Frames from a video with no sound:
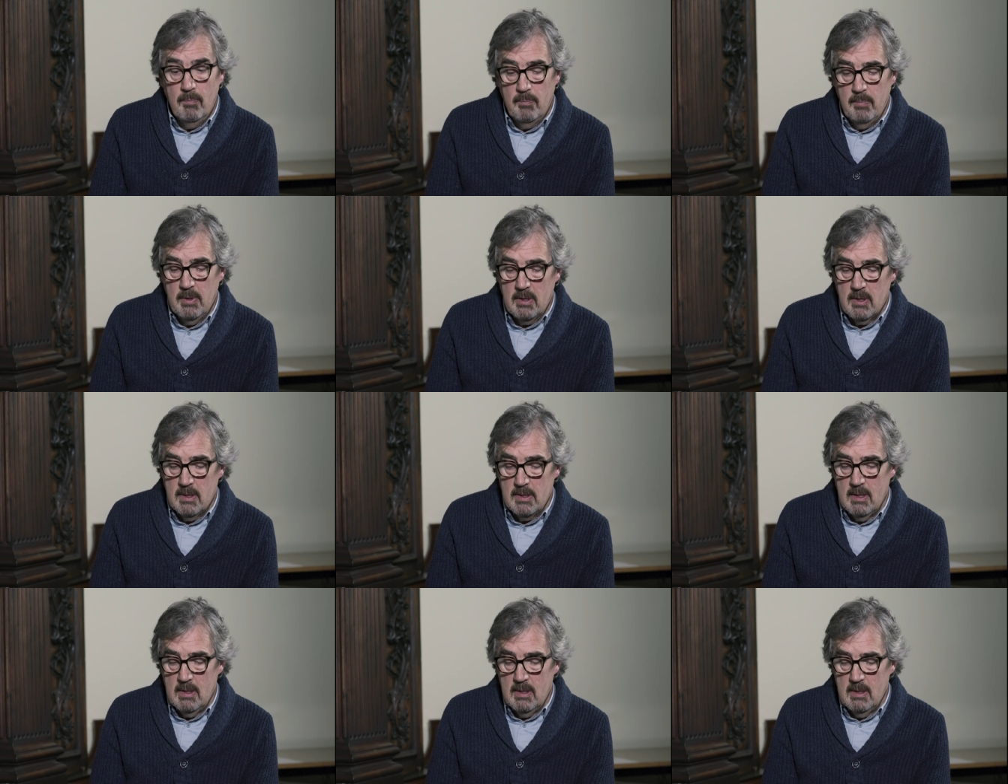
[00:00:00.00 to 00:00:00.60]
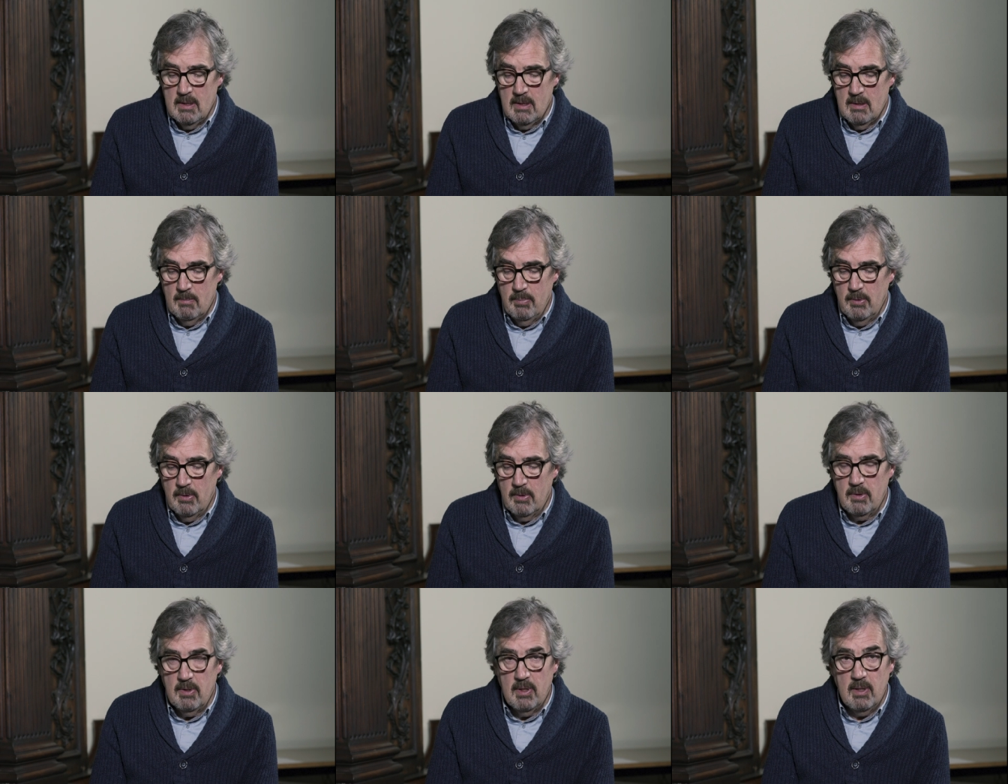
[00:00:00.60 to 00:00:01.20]
Because it is a
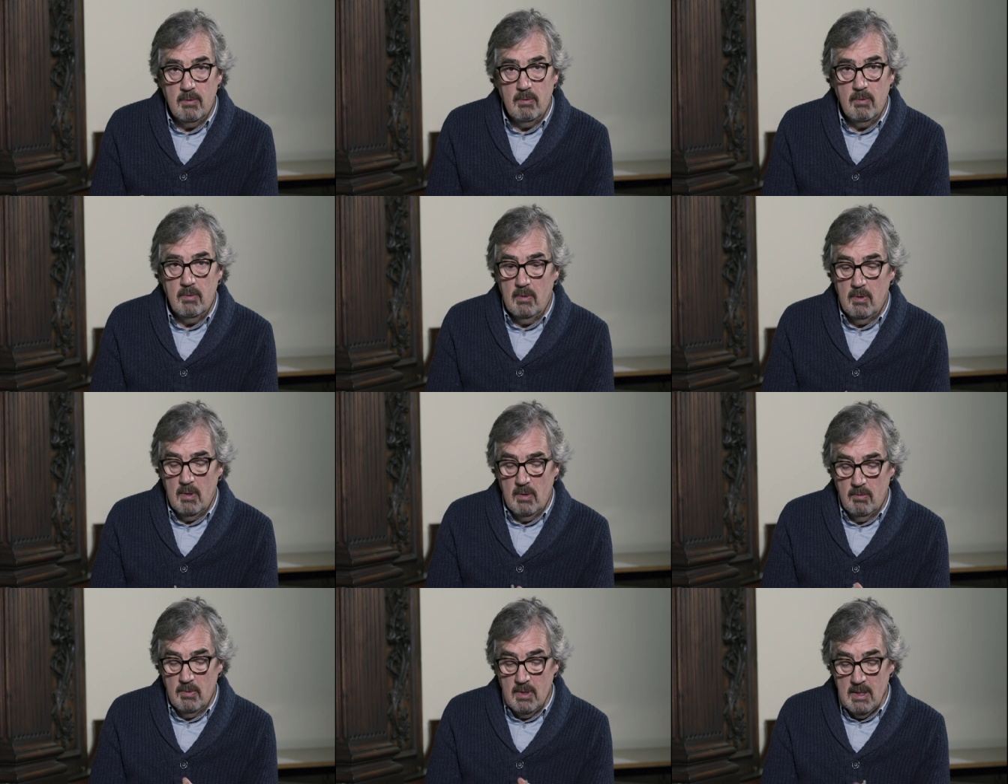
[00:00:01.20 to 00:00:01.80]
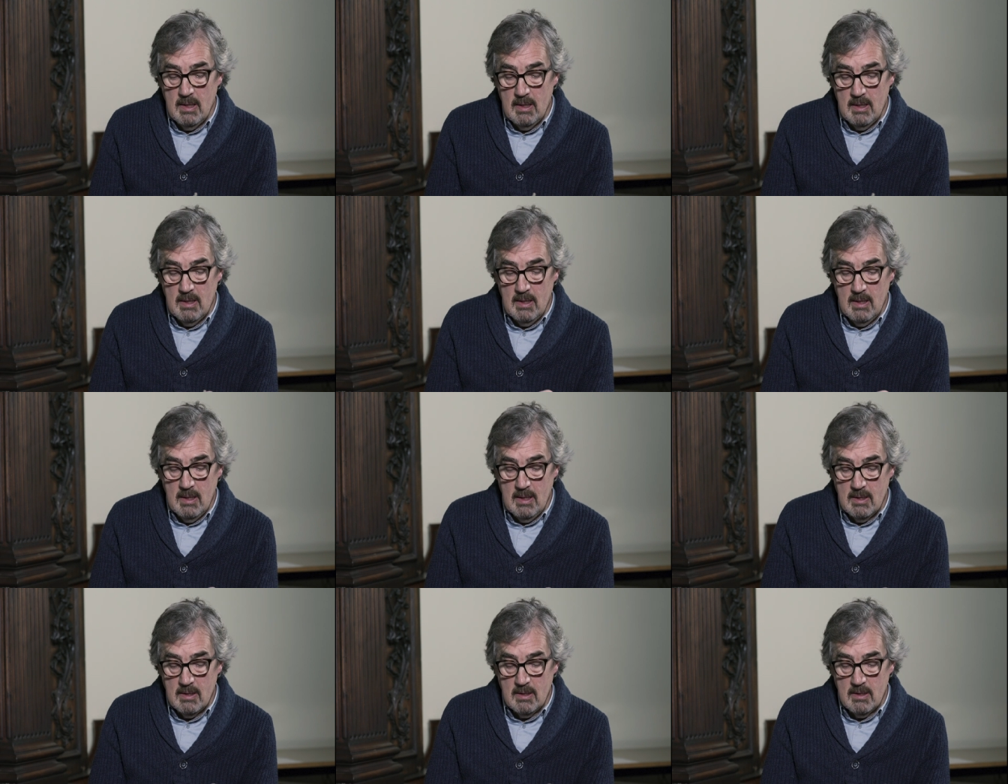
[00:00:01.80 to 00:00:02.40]
book that
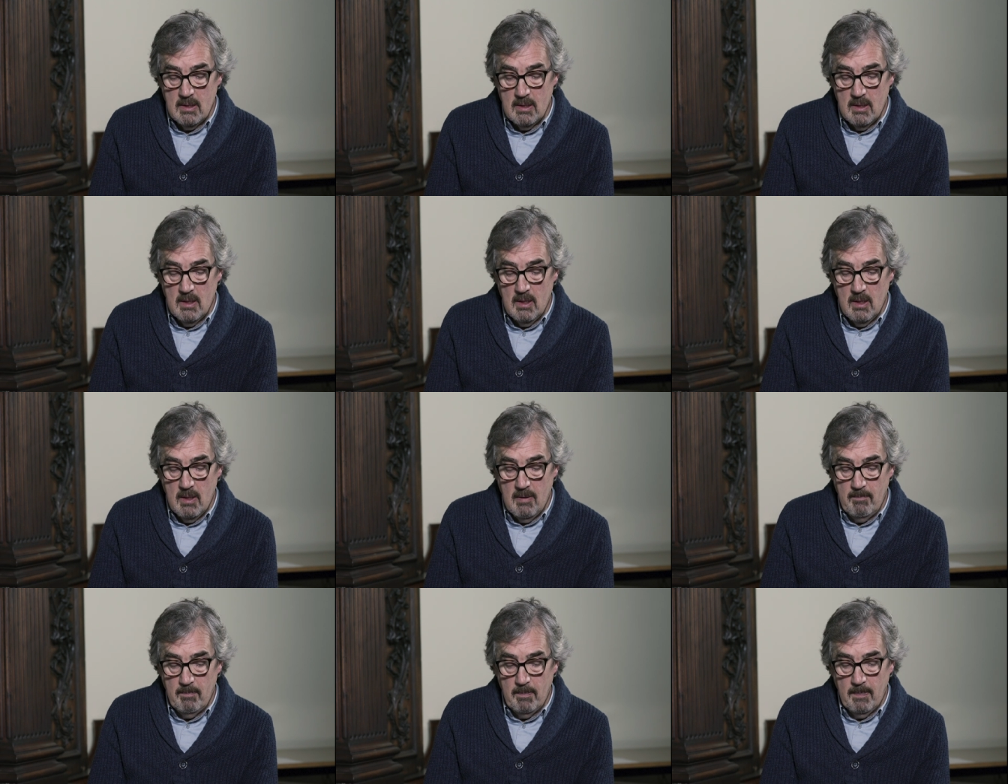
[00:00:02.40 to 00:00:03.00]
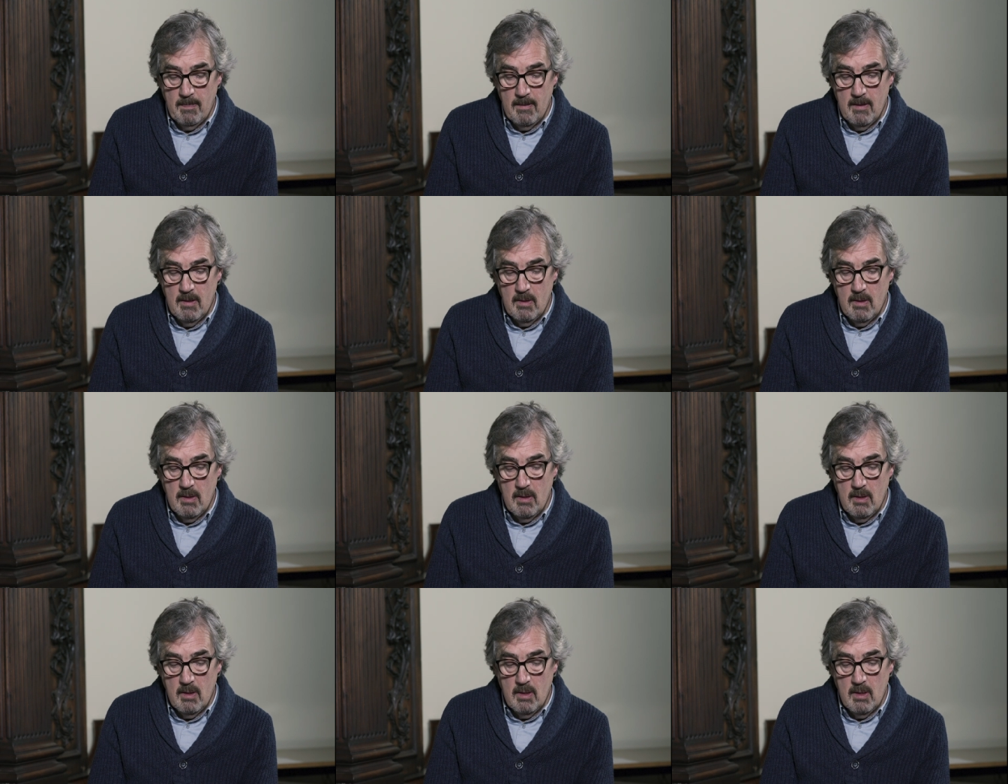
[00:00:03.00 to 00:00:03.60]
really is
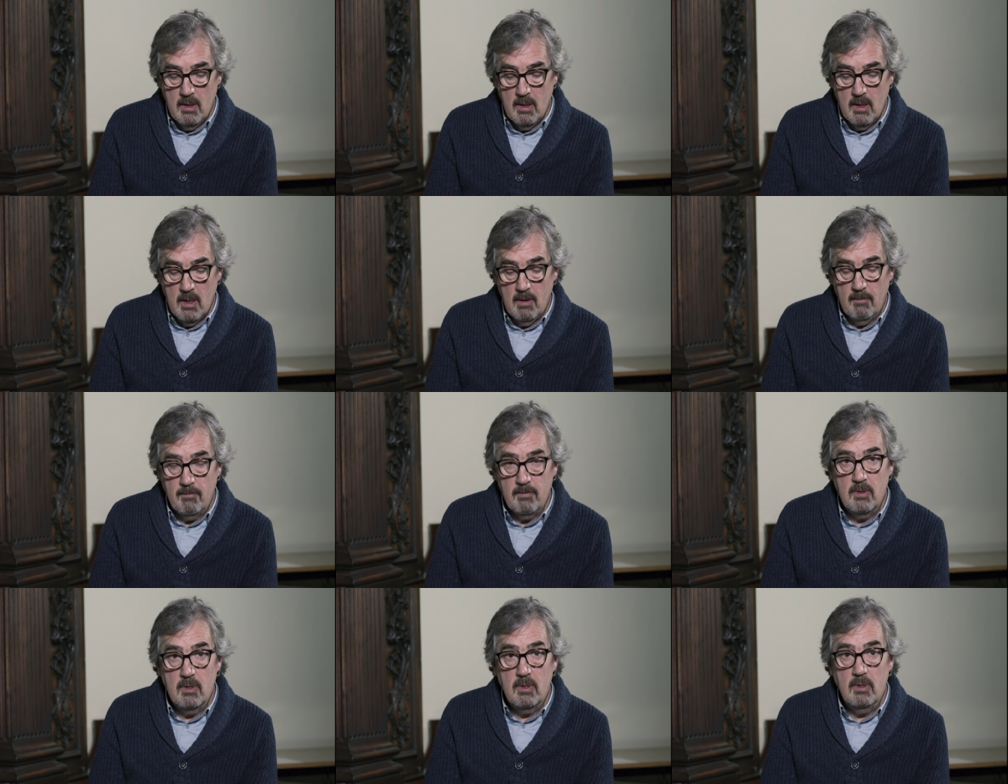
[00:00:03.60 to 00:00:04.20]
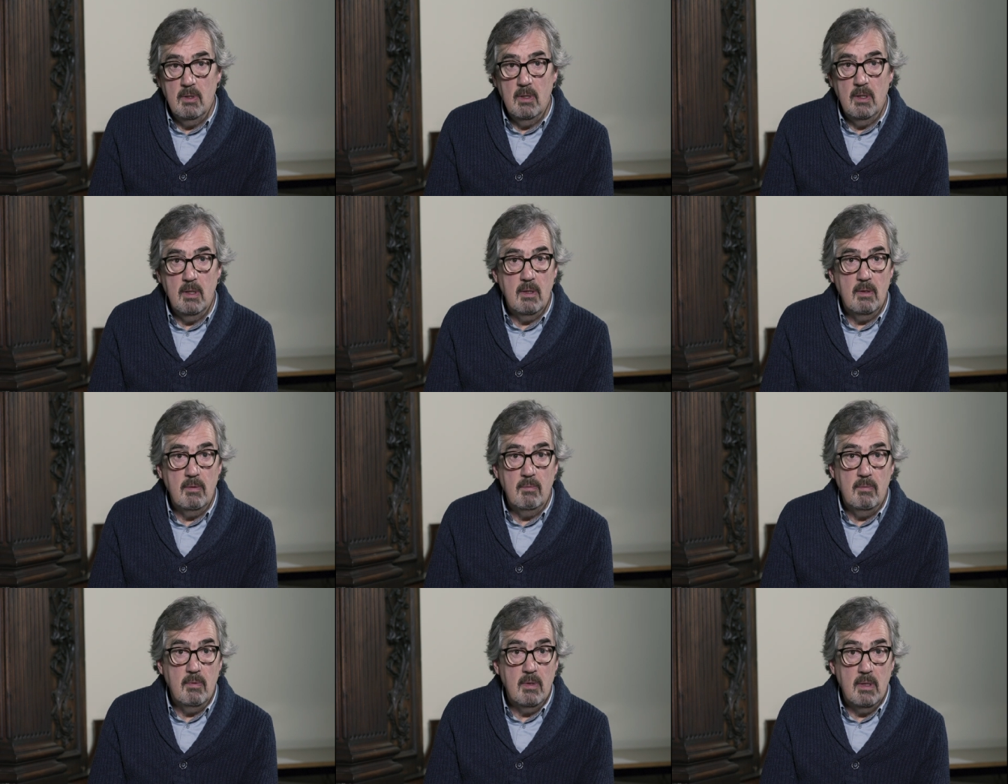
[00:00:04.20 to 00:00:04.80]
of,
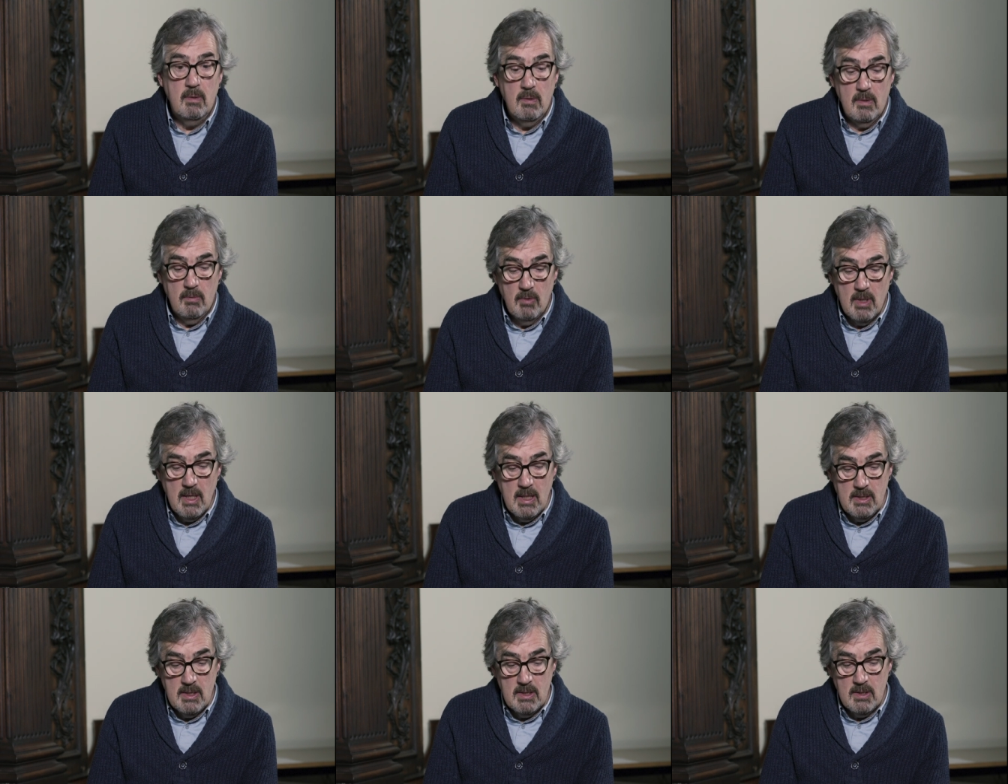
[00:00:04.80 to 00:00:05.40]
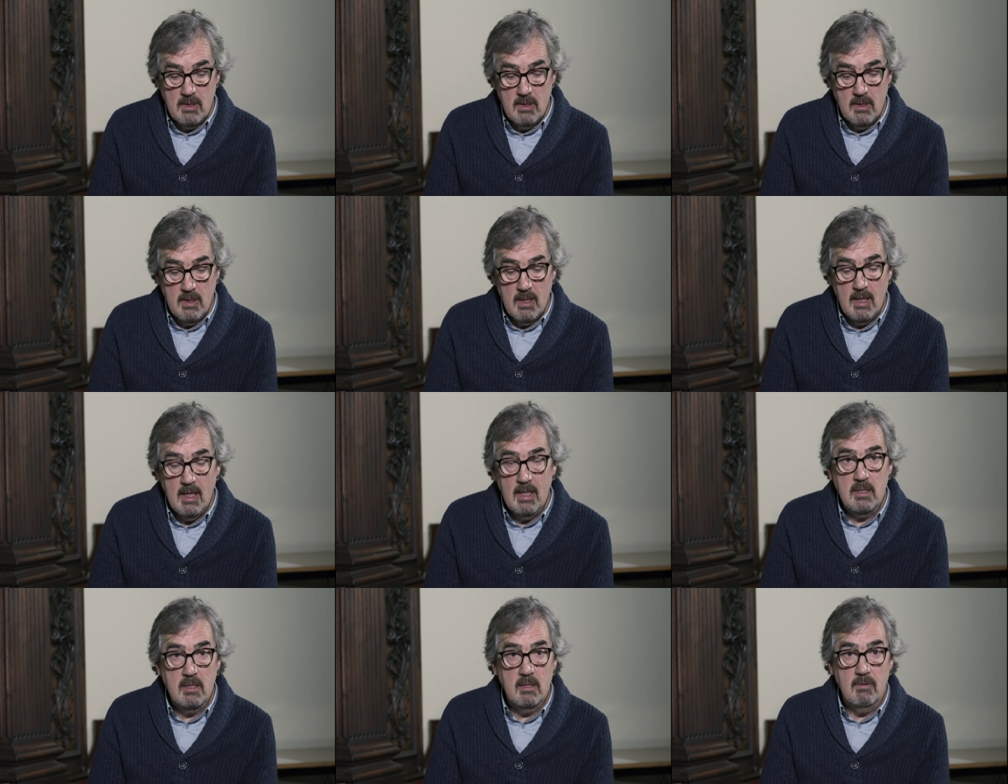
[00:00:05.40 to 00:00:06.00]
uh, rises to the
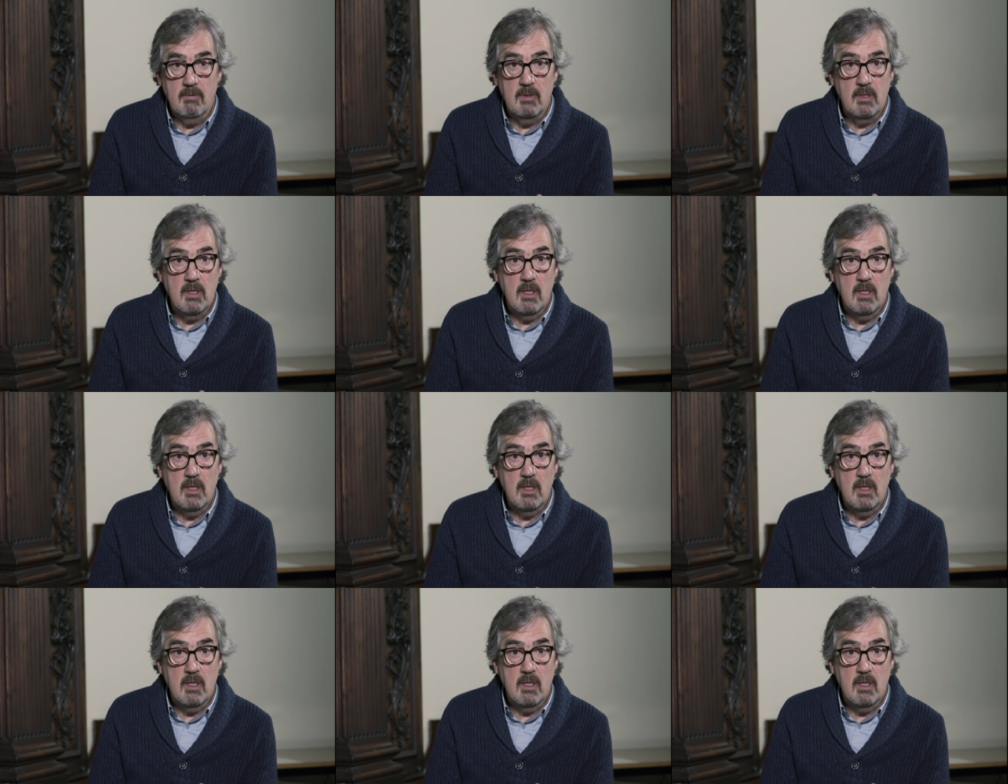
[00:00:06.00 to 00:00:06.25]
heights of a